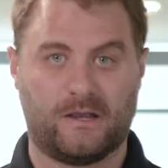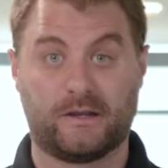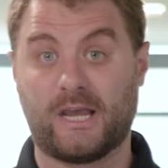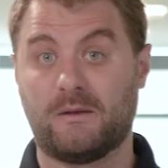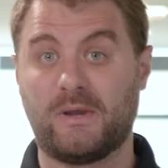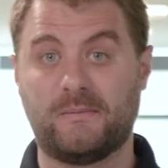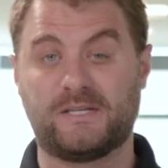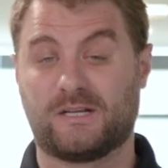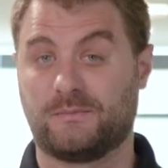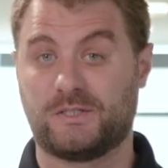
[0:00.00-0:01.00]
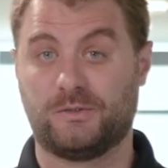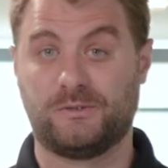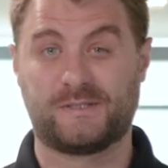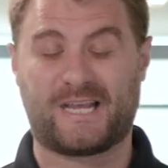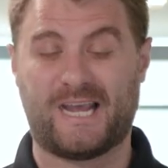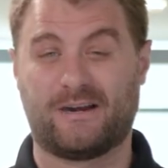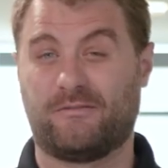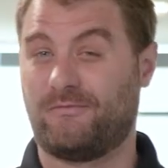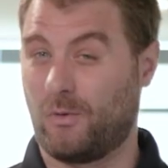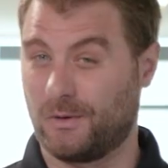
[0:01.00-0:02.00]
Again, maybe some students can't
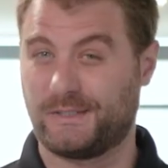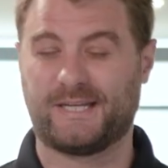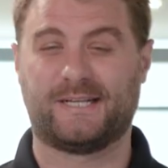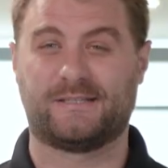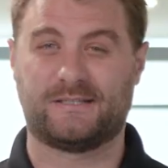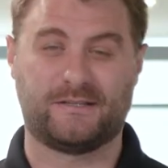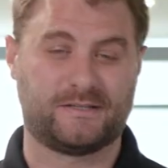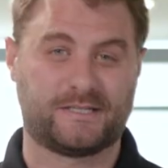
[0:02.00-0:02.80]
afford tickets to the